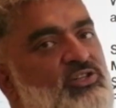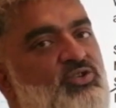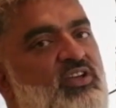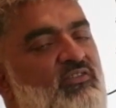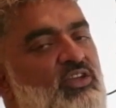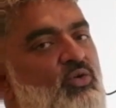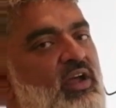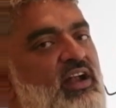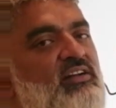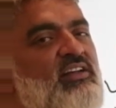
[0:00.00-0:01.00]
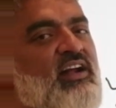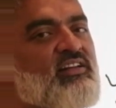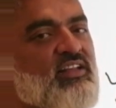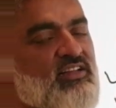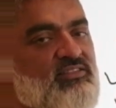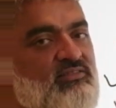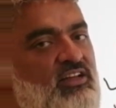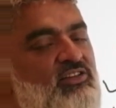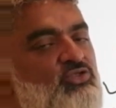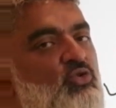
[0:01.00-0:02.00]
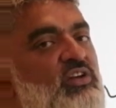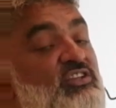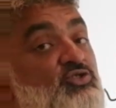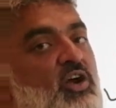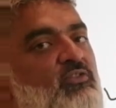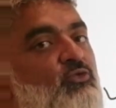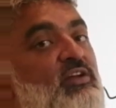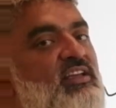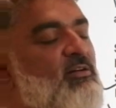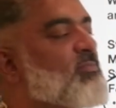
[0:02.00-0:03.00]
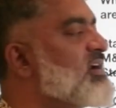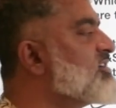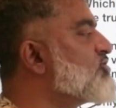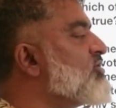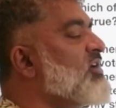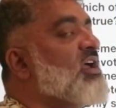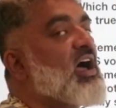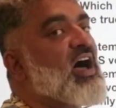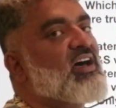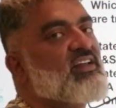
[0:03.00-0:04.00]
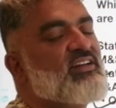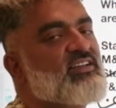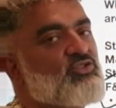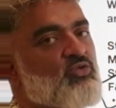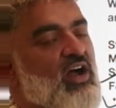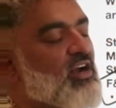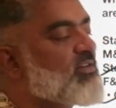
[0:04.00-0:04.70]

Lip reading: giving you a hint that the story is not fully complete. So R and S you can't